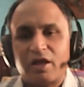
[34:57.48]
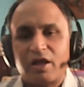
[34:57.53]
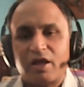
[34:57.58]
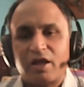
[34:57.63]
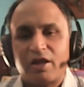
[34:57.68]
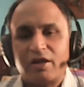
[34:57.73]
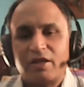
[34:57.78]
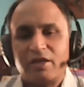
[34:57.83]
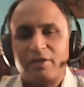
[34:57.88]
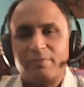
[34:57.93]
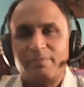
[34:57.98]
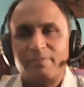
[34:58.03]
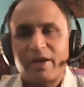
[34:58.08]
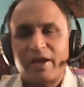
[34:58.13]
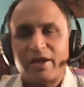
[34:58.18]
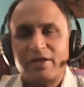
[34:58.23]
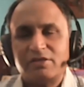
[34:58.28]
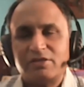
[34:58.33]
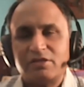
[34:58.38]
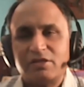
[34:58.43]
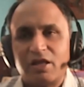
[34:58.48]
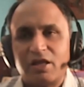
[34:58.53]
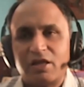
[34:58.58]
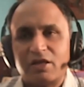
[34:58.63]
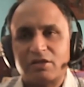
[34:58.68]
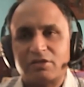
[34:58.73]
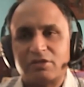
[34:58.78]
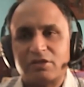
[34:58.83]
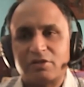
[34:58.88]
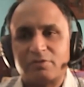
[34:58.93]
And imagine
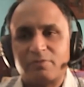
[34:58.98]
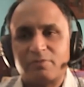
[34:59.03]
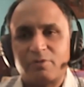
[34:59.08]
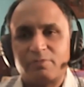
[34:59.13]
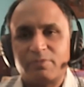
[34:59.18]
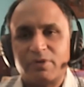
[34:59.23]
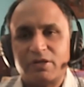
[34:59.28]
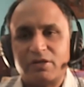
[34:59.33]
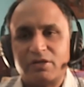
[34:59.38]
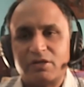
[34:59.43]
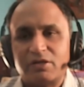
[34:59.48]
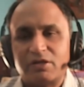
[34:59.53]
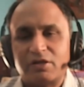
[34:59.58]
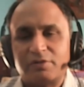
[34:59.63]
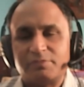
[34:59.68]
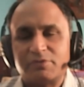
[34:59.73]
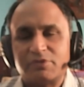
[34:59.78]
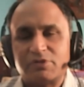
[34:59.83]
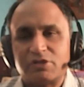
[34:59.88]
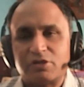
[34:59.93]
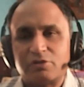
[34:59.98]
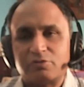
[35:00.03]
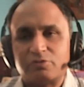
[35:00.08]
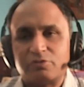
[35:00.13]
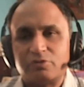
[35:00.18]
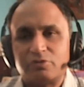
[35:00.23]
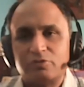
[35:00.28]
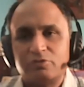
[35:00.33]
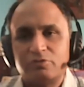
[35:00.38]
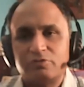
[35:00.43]
like a thermometer comes
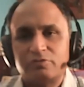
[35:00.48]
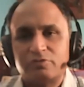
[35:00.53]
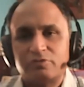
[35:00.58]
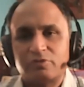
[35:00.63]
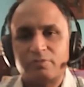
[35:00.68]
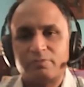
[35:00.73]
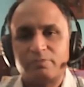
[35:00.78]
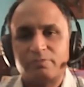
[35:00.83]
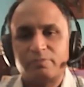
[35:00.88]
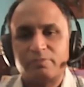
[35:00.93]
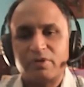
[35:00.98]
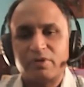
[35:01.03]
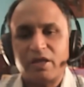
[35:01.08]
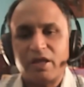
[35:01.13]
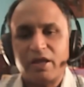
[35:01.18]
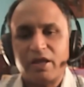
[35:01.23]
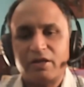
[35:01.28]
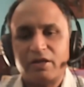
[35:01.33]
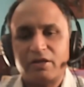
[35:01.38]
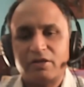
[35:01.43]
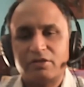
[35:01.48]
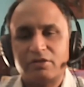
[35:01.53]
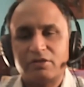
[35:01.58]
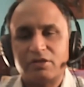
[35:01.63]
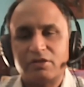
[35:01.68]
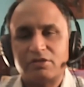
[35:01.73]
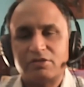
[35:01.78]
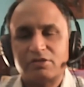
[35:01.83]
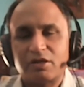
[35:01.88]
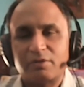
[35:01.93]
down, no, from 8,
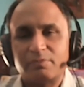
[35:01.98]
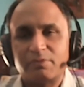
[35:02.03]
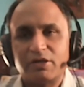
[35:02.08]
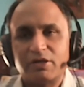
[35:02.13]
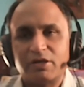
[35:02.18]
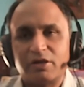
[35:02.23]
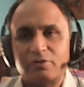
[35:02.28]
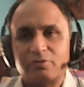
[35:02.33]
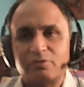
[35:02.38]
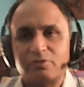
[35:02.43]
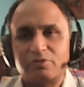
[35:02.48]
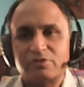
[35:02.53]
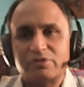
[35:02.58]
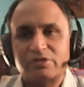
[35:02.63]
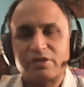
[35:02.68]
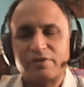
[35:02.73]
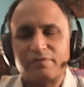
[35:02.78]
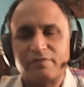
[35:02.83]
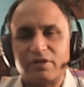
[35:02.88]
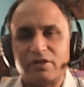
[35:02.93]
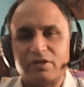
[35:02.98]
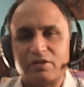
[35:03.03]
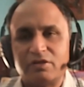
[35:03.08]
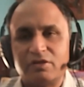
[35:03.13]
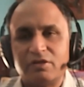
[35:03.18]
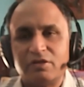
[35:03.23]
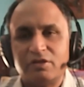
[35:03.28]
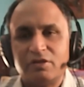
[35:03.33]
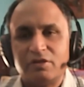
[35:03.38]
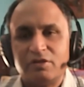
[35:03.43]
it's coming down to 7.
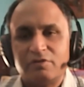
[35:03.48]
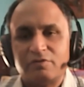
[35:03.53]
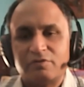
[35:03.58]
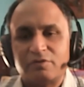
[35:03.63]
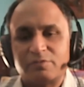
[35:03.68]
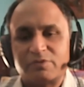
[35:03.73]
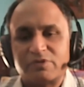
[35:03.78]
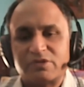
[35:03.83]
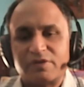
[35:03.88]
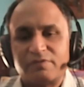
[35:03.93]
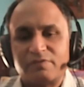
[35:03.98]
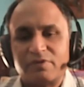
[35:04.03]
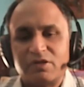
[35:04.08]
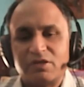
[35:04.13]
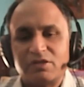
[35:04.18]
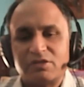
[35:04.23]
From 7,